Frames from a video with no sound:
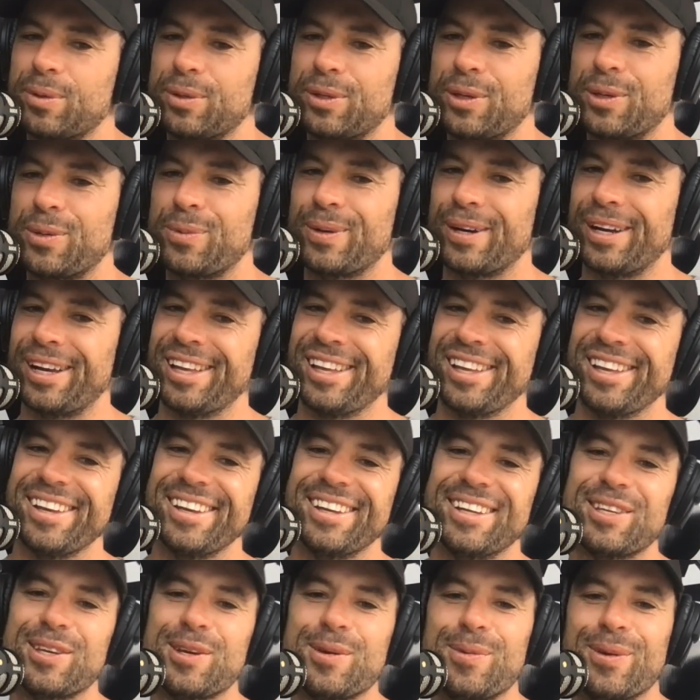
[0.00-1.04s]
You
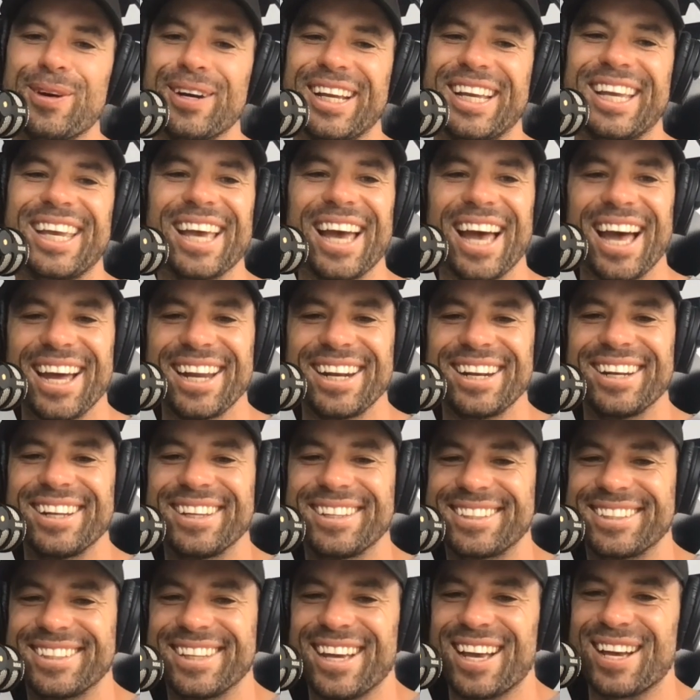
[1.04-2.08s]
were a gun
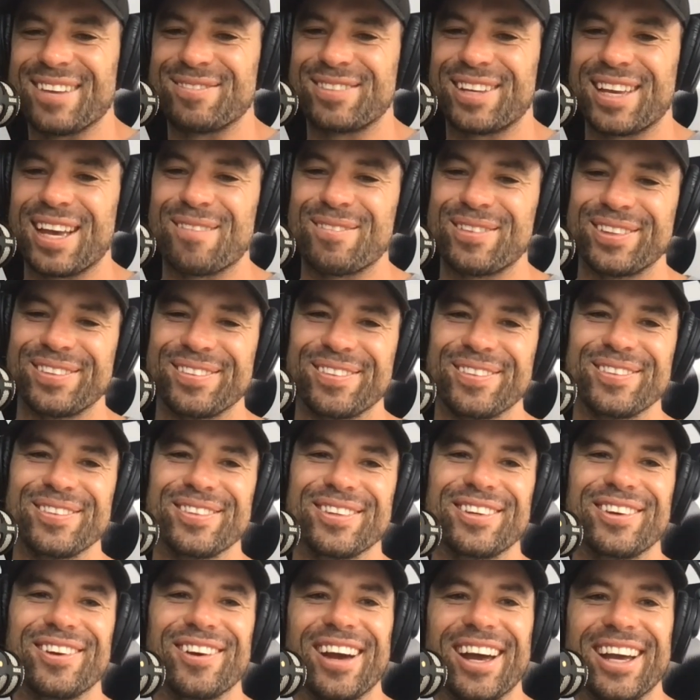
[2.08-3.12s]
coming through the
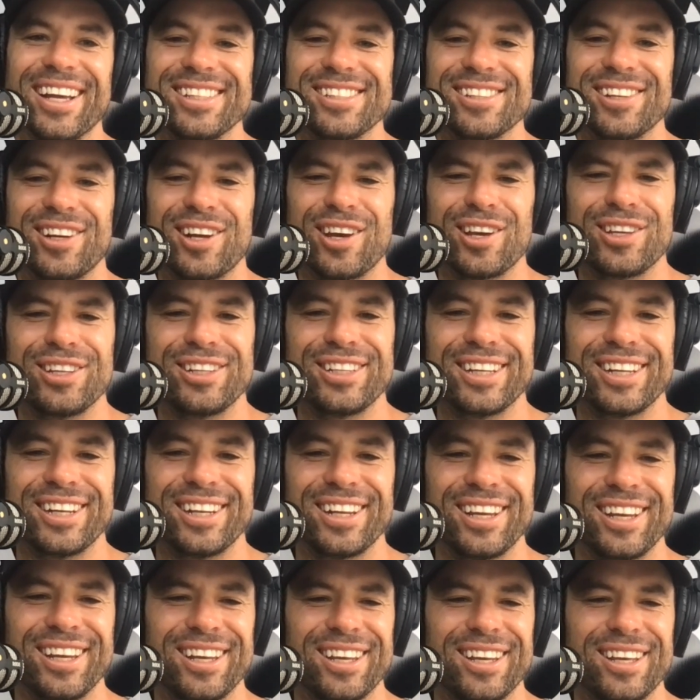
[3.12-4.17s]
grades. I know you did
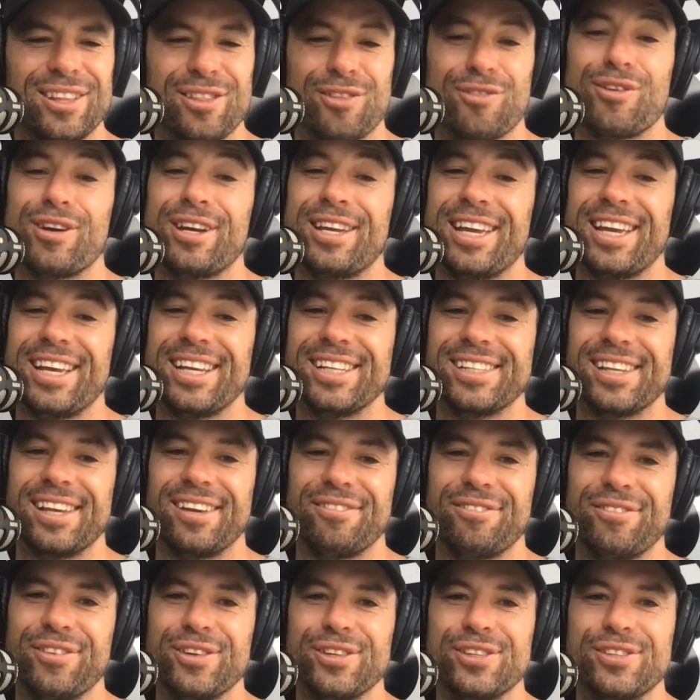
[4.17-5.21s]
3 years
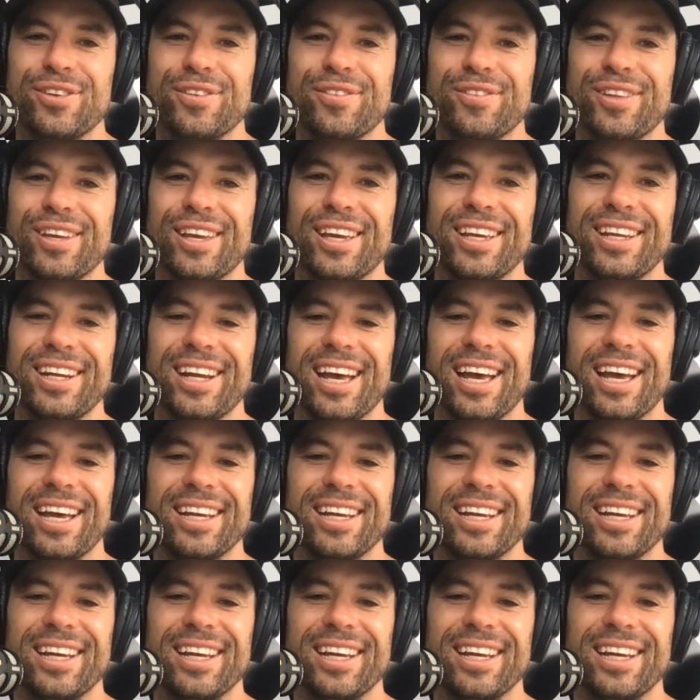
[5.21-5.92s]
at First 15,